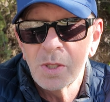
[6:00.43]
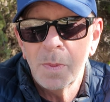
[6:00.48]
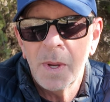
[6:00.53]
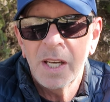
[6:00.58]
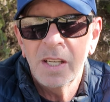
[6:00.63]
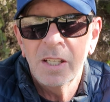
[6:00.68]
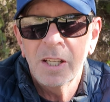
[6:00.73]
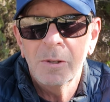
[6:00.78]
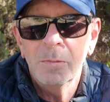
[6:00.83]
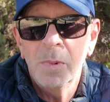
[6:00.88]

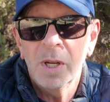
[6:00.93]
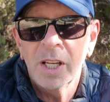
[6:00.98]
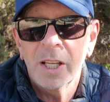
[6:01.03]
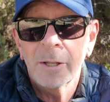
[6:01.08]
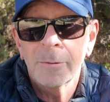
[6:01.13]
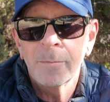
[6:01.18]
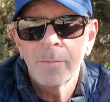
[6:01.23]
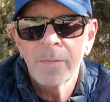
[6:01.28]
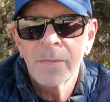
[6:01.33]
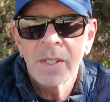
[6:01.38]
spending money.
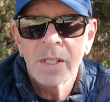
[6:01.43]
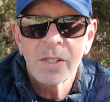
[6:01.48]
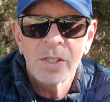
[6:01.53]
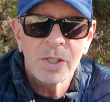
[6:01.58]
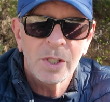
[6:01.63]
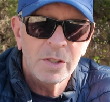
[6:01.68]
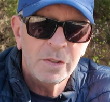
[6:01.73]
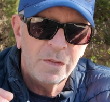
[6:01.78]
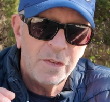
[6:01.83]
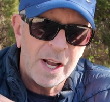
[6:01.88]

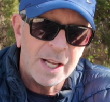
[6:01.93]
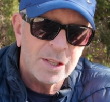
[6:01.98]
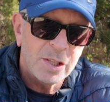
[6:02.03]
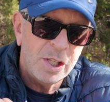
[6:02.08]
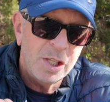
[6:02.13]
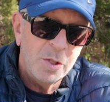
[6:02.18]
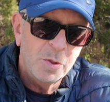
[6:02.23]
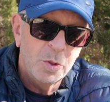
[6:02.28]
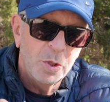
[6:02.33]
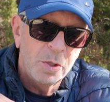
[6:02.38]
So the fact
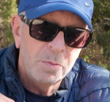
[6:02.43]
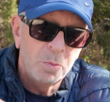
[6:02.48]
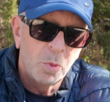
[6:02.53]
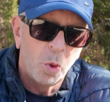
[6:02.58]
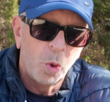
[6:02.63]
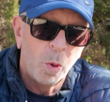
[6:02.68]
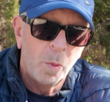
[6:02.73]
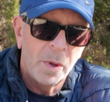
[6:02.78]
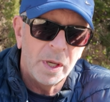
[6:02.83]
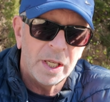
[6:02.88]
that you earn
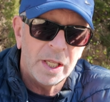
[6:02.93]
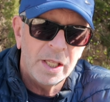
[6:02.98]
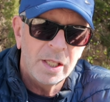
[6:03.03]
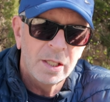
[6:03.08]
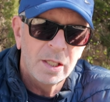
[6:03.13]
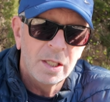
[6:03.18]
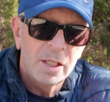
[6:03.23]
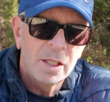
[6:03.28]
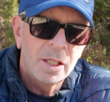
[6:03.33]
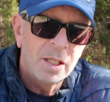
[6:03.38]
more money
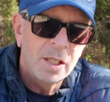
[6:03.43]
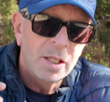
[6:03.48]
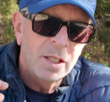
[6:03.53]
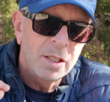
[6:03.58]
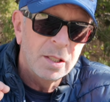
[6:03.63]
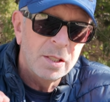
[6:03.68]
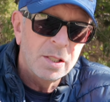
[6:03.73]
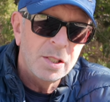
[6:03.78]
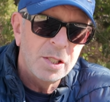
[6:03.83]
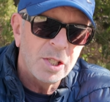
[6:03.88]

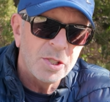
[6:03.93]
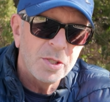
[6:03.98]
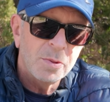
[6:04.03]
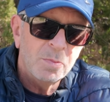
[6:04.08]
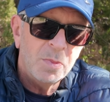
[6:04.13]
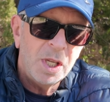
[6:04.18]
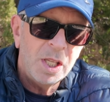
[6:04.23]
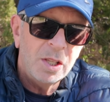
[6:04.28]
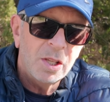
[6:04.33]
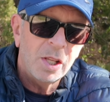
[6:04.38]

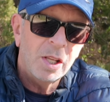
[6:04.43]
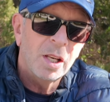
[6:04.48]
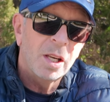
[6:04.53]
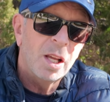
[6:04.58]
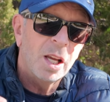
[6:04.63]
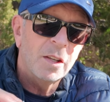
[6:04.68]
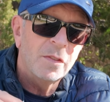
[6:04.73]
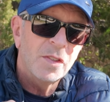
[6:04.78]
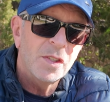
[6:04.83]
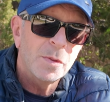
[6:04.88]
doesn't mean that your
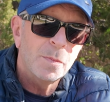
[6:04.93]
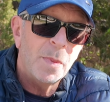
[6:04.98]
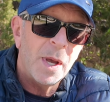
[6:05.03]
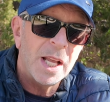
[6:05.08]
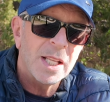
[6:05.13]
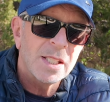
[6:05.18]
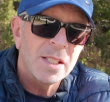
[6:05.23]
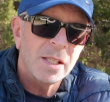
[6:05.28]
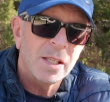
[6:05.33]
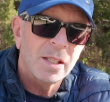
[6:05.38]
life is
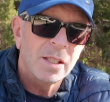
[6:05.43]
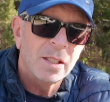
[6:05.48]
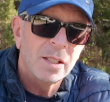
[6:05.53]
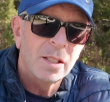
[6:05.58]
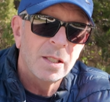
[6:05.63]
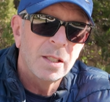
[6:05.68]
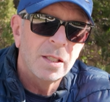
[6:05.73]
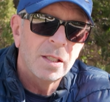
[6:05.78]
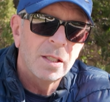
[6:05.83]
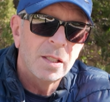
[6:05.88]
better.
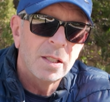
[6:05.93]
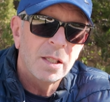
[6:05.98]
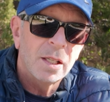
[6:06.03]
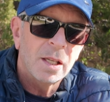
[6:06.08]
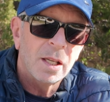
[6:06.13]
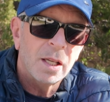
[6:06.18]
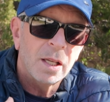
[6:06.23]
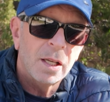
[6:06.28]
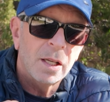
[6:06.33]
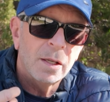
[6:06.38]

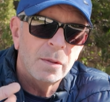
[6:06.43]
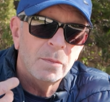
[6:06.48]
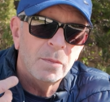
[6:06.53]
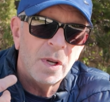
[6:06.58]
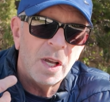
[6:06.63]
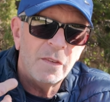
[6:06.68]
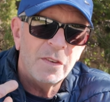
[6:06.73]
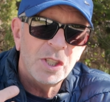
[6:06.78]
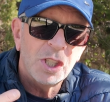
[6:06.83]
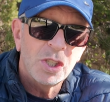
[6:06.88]

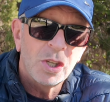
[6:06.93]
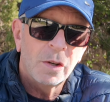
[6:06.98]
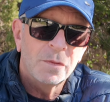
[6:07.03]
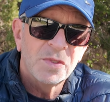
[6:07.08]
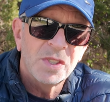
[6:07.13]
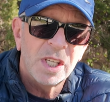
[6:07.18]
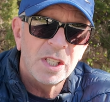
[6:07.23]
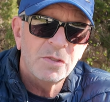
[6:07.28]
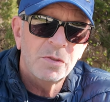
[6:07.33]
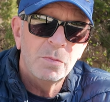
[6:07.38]
I've had this
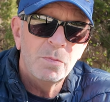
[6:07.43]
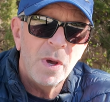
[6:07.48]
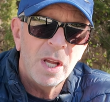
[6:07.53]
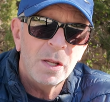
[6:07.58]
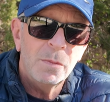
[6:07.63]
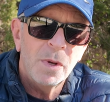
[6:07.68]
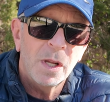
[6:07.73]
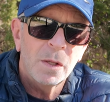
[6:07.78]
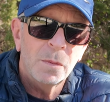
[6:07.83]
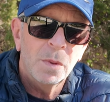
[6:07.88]
conversation with
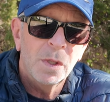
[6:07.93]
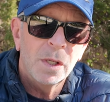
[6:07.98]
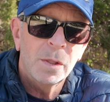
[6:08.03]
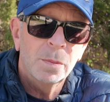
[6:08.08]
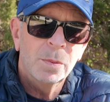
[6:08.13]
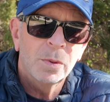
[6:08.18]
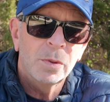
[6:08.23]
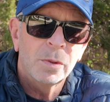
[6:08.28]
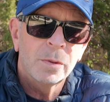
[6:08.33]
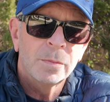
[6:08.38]
many, many
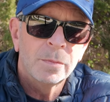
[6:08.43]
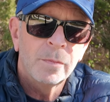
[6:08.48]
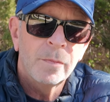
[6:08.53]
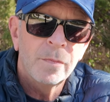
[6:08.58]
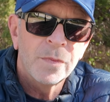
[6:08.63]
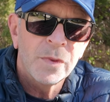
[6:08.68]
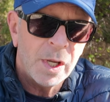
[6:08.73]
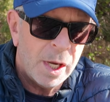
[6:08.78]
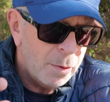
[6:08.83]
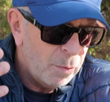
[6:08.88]
people.
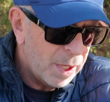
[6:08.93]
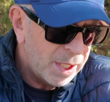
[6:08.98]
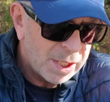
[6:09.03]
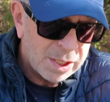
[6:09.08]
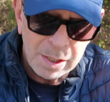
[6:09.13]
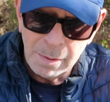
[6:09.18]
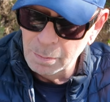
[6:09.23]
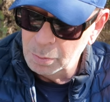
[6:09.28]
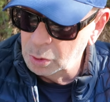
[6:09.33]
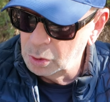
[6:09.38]
I wear
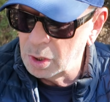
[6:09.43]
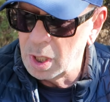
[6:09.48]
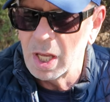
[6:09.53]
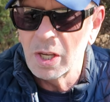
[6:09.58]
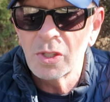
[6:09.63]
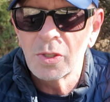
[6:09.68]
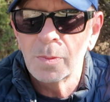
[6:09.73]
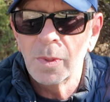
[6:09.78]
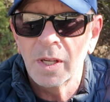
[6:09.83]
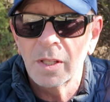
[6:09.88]
simple
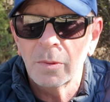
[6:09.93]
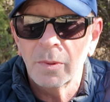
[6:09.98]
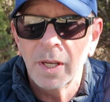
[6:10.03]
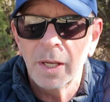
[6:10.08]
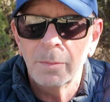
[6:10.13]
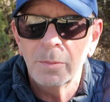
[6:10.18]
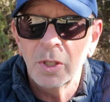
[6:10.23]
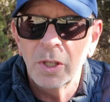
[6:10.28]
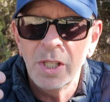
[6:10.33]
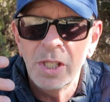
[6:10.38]
clothes, by the way.
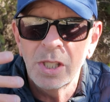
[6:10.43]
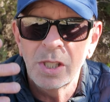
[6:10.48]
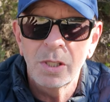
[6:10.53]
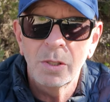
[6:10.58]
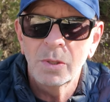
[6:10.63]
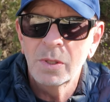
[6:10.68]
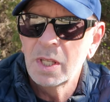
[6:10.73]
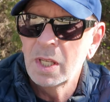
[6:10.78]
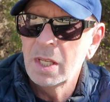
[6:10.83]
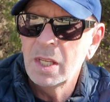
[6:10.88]
I'm not
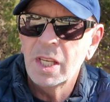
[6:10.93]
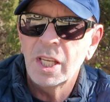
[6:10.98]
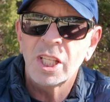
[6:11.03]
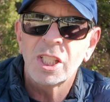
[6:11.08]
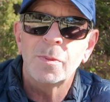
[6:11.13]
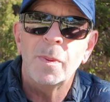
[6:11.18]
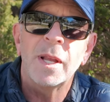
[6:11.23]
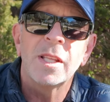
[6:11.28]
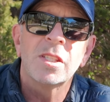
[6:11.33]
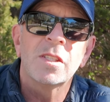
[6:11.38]
into
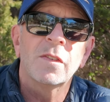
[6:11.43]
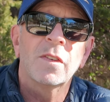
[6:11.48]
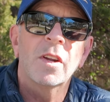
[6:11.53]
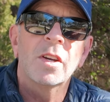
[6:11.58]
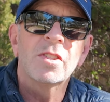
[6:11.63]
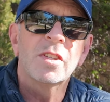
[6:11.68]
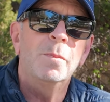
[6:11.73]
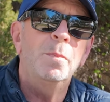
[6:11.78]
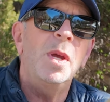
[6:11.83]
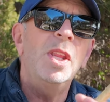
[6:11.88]
expensive
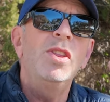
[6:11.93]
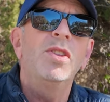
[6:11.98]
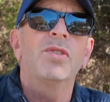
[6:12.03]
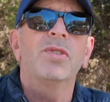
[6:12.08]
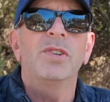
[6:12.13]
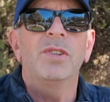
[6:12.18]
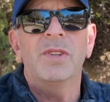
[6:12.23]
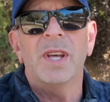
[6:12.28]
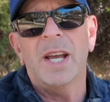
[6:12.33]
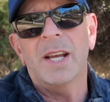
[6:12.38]
clothes. I've been
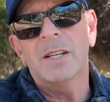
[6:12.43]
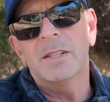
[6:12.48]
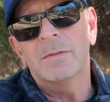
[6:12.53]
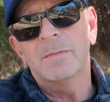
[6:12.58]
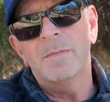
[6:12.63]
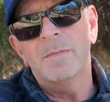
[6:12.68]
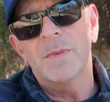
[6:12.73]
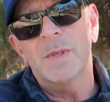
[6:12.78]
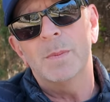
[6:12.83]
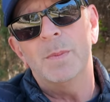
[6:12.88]
through that.
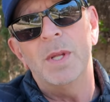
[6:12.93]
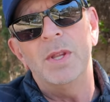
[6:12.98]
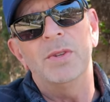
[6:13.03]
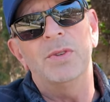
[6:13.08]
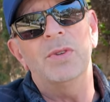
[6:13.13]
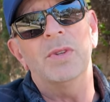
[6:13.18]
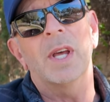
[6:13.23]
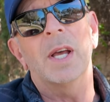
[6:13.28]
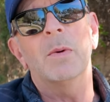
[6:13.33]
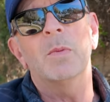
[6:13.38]
Been
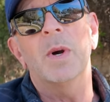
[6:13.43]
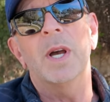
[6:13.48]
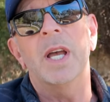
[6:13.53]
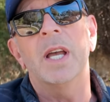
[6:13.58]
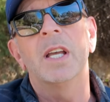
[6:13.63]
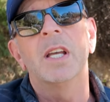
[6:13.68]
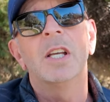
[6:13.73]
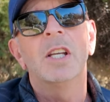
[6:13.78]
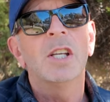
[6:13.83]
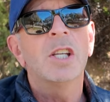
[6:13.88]
through that where
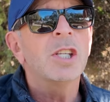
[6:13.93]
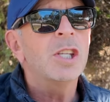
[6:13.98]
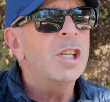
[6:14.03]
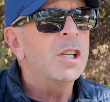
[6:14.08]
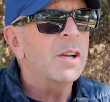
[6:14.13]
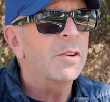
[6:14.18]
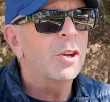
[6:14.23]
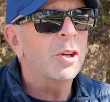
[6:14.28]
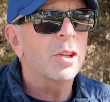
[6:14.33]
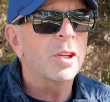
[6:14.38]

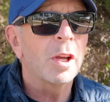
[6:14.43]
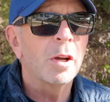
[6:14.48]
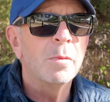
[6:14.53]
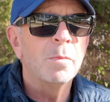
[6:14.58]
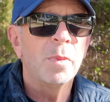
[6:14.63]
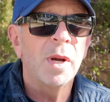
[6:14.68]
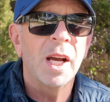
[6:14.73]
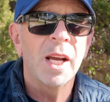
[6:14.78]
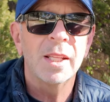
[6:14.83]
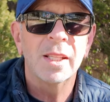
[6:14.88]
you've got to go
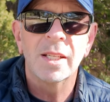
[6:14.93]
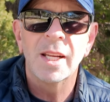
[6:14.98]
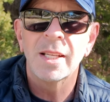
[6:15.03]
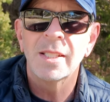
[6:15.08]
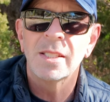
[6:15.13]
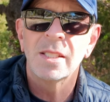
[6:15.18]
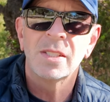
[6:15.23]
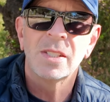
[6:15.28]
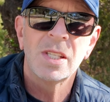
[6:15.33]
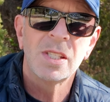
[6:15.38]
and buy the
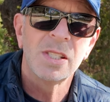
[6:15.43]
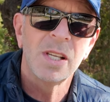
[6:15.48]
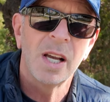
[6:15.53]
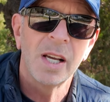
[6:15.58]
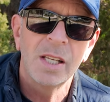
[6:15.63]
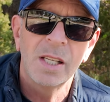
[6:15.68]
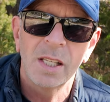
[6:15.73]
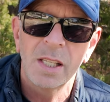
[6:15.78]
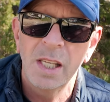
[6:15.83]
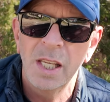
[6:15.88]
latest
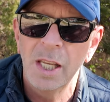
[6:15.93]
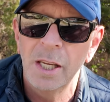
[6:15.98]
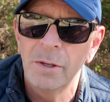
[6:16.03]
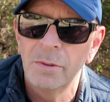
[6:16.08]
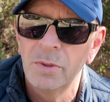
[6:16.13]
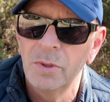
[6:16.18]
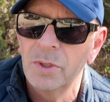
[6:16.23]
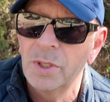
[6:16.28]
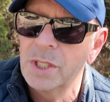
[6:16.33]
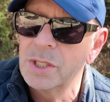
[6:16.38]
designer gear
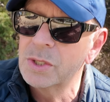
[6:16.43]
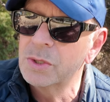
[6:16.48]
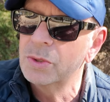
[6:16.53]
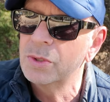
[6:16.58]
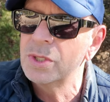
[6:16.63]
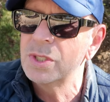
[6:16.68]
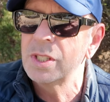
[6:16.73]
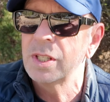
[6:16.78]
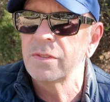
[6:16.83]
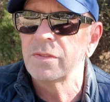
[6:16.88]
and all that sort
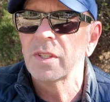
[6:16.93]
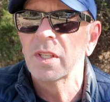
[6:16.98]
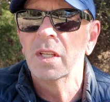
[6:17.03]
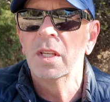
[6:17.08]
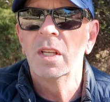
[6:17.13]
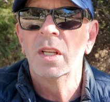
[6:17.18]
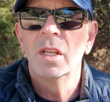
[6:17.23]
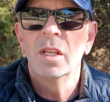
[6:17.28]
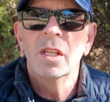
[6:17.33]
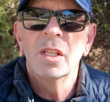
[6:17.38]
of stuff.
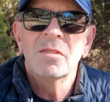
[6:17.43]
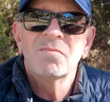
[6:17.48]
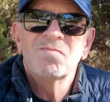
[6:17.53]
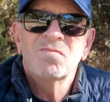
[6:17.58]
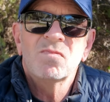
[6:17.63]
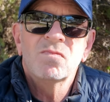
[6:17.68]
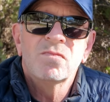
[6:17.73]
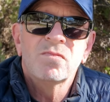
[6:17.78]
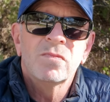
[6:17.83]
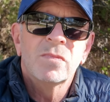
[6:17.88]

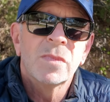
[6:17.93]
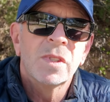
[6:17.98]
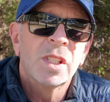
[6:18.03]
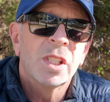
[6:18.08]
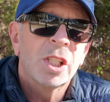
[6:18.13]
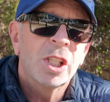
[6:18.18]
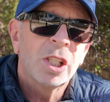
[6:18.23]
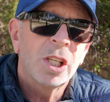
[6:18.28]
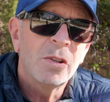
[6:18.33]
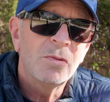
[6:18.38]

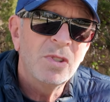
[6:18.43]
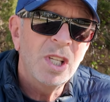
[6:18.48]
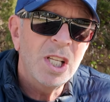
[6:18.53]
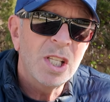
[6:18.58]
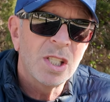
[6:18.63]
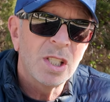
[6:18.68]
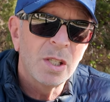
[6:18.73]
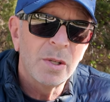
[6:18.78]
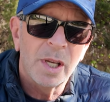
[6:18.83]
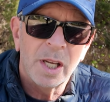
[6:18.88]
You don't need
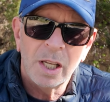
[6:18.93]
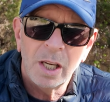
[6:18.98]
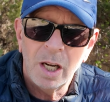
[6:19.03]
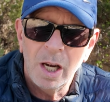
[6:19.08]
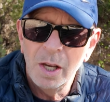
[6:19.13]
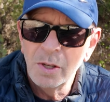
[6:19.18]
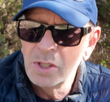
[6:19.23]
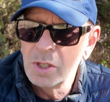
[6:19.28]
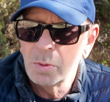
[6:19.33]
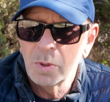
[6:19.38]
to do it. And
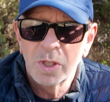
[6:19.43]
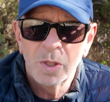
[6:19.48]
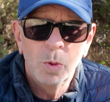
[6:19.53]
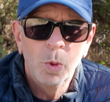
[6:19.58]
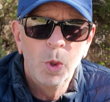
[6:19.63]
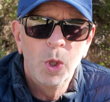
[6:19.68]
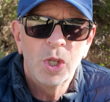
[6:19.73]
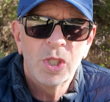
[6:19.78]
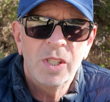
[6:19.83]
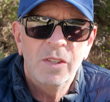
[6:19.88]
clothes are one of the
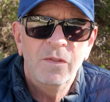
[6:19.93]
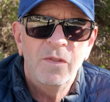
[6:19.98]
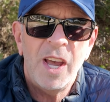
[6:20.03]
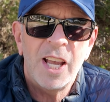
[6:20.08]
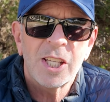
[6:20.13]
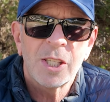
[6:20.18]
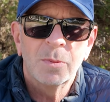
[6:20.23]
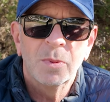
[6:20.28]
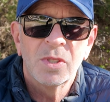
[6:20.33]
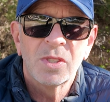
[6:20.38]
worst
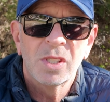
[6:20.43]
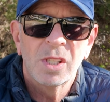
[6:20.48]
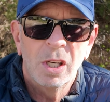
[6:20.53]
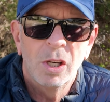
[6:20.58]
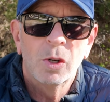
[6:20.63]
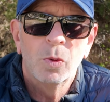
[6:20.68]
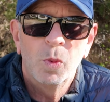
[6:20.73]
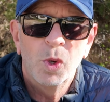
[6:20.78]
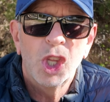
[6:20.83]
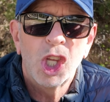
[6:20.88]
investments,
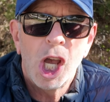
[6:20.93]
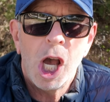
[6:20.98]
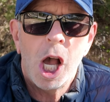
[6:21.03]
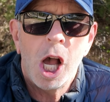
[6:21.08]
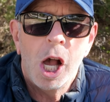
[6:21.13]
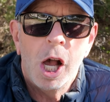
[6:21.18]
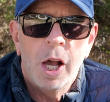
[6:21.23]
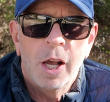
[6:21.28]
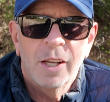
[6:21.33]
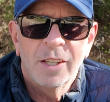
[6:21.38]
along with
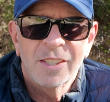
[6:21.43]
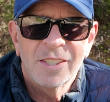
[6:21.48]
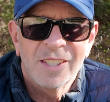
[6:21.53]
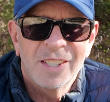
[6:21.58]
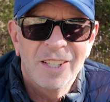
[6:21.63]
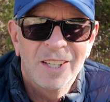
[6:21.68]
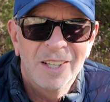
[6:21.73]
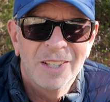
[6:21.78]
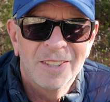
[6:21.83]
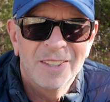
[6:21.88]

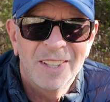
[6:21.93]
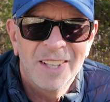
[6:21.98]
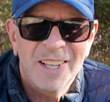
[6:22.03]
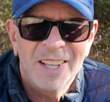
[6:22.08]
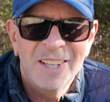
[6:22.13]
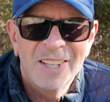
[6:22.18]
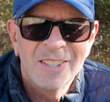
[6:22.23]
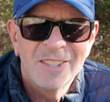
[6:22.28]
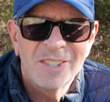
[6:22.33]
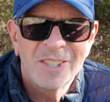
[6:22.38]
cars, aren't they?
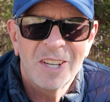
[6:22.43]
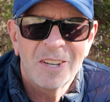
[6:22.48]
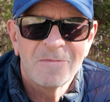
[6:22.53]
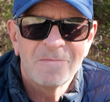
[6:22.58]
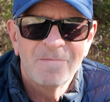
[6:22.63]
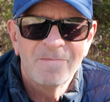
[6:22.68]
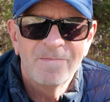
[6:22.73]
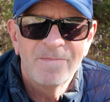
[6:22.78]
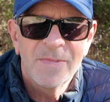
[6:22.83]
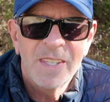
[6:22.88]
So,
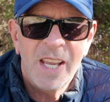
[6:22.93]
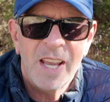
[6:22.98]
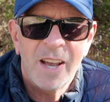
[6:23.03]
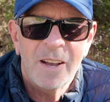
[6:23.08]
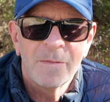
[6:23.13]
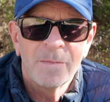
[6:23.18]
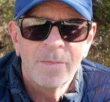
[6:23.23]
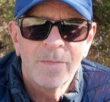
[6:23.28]
yeah.